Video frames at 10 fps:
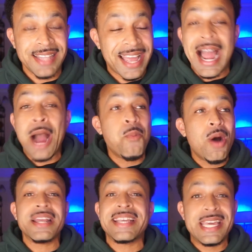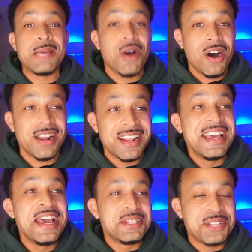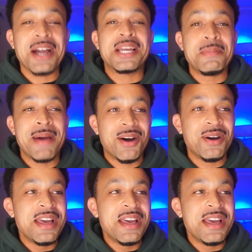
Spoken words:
Like, I want to keep on talking about